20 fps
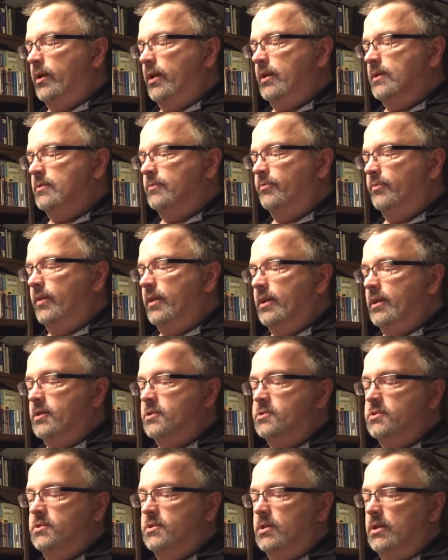he had
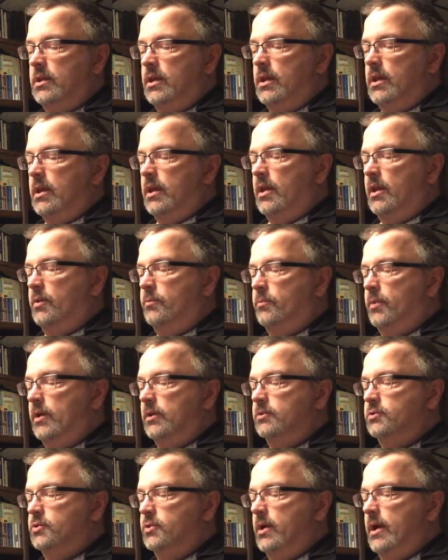finished, and
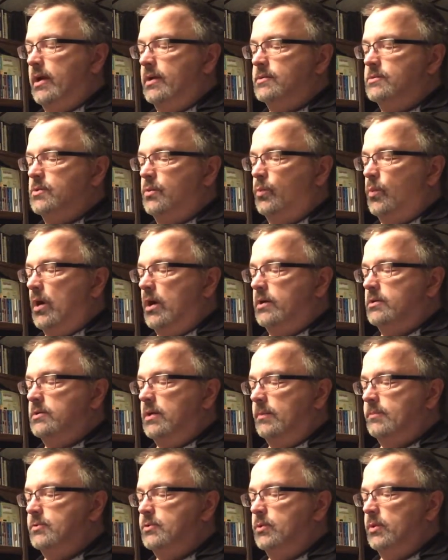Belle Trask walked
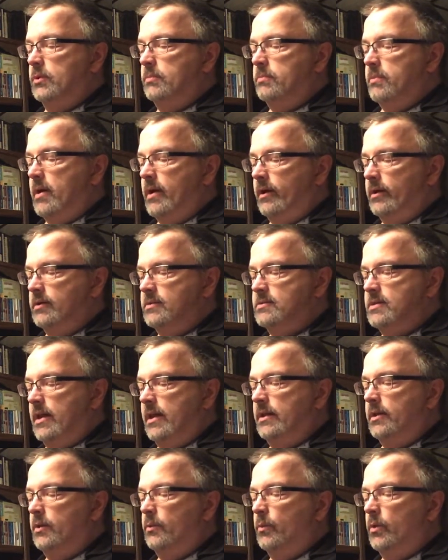up to admire his
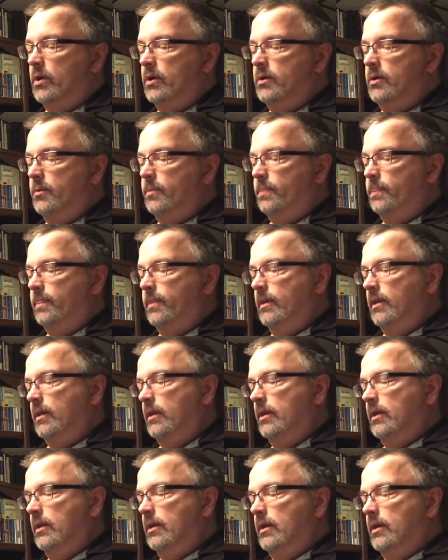handiwork.
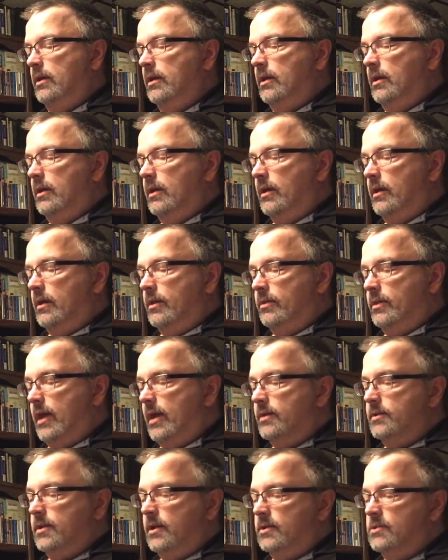
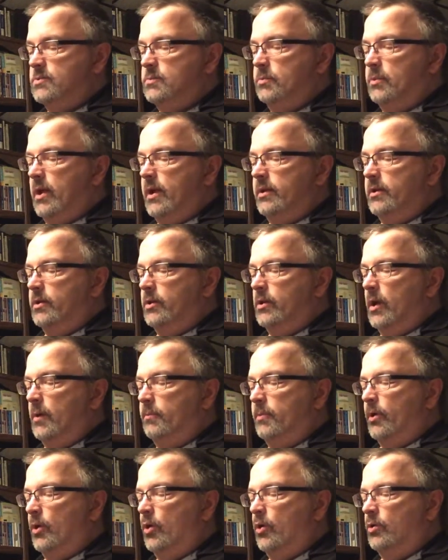That does brighten her
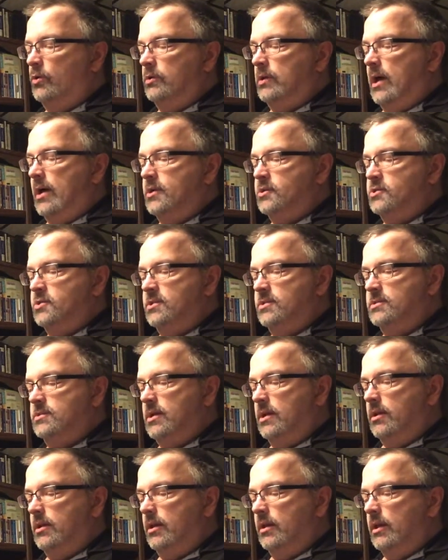up a whole lot, she
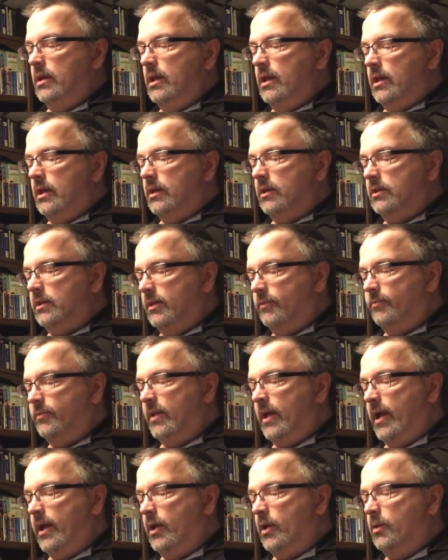said. Cliff
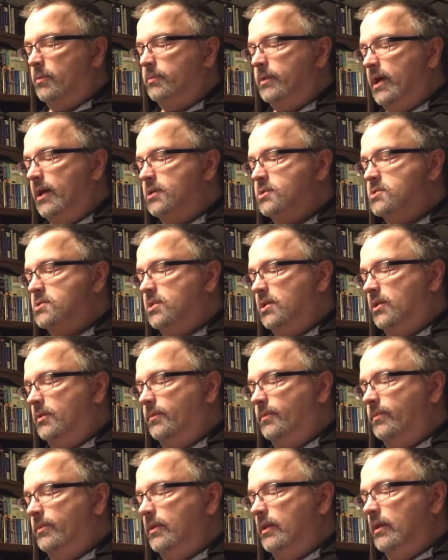and I are obliged to you.
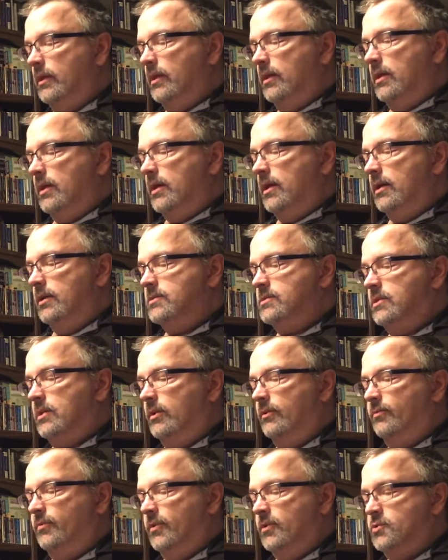It's
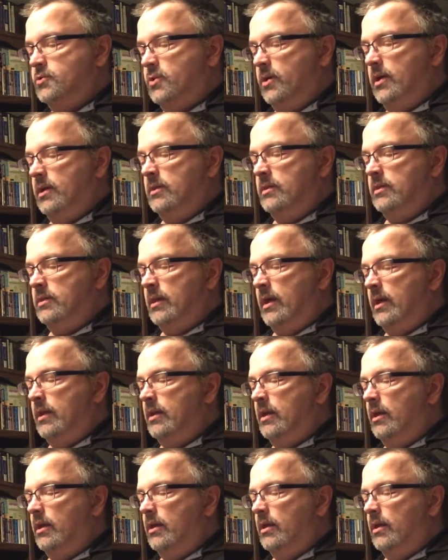good for trade, and then,